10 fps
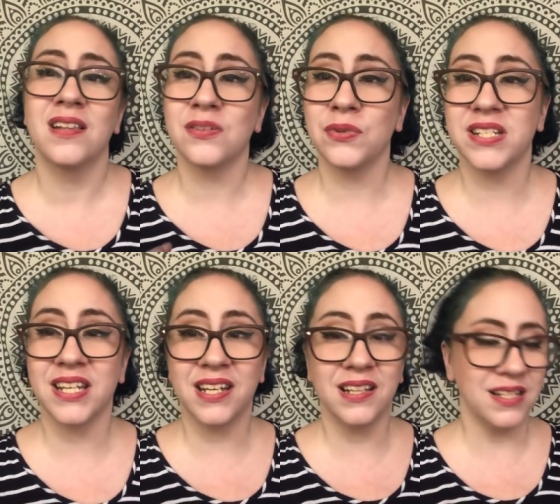It's a
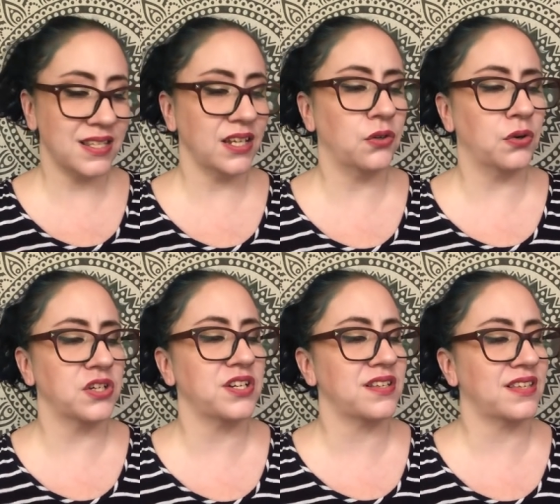ridiculously
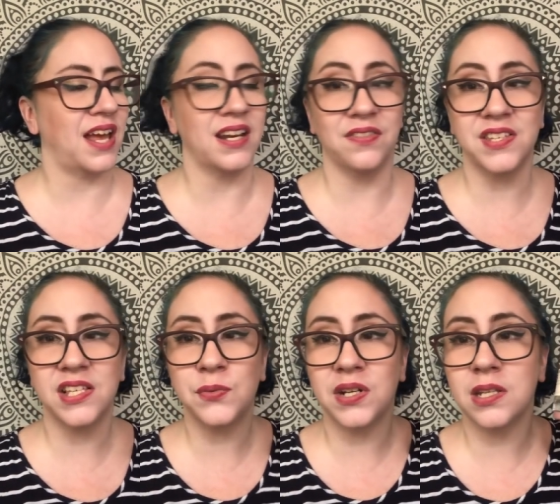gorgeous scent, and this
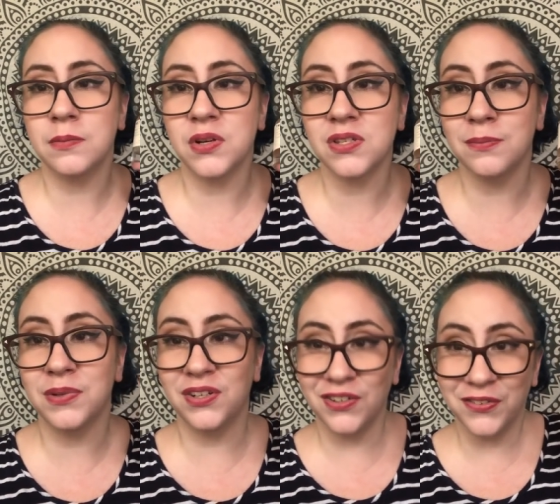is one of the most
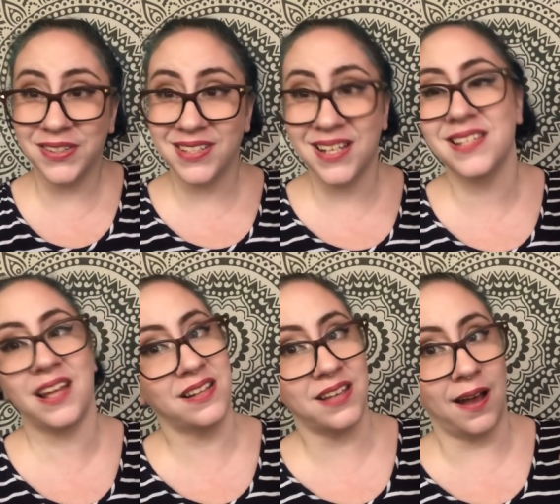beautiful tea
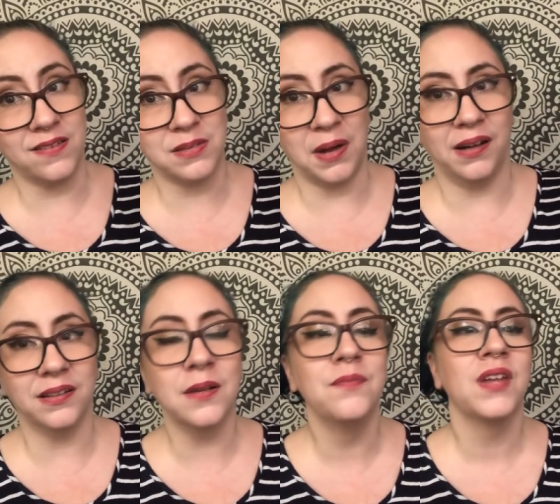scents I have
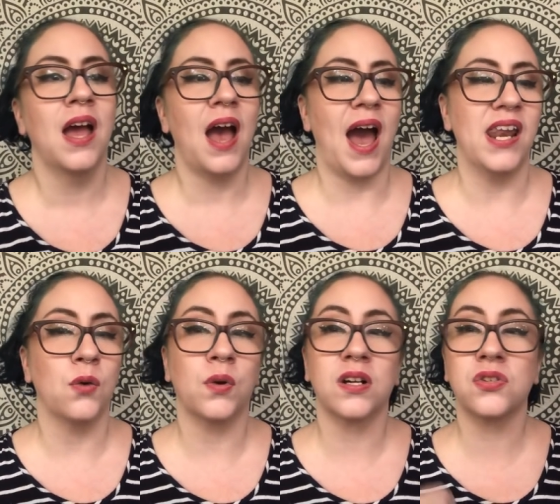smelled, and
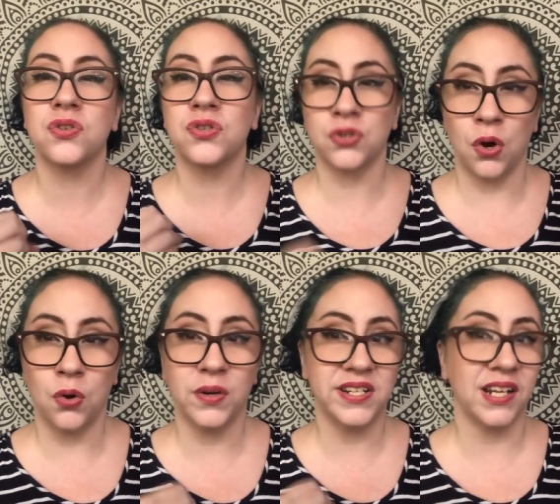it works
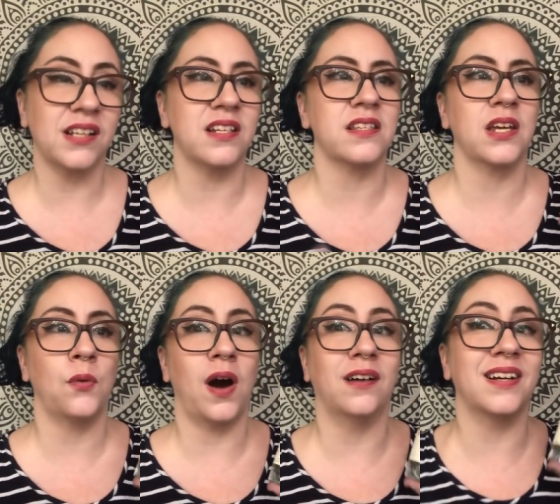so ridiculously
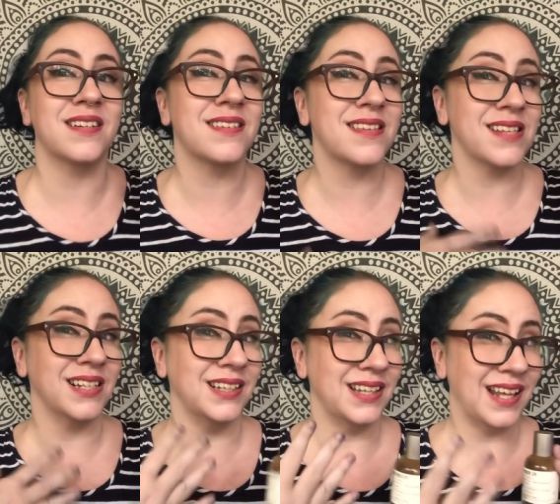well in
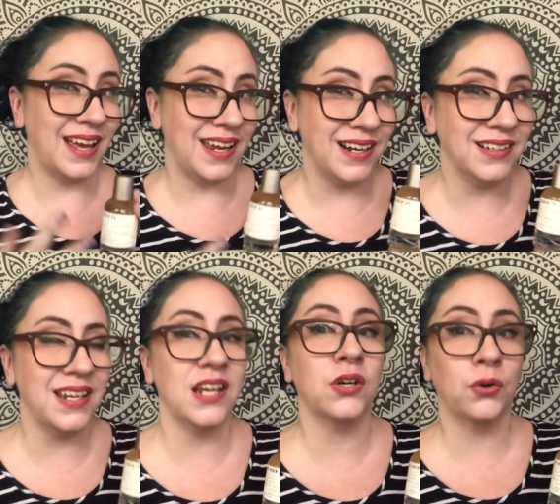
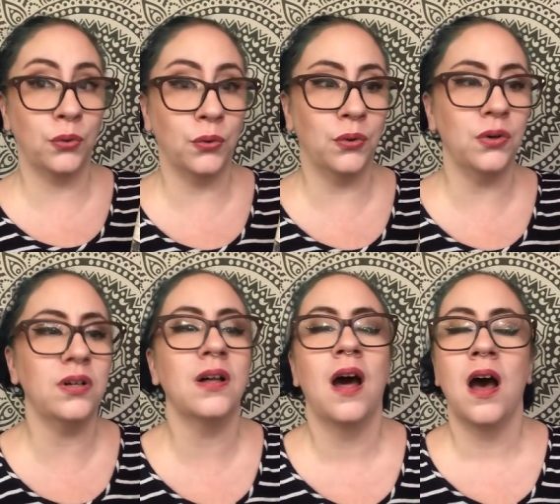slightly cool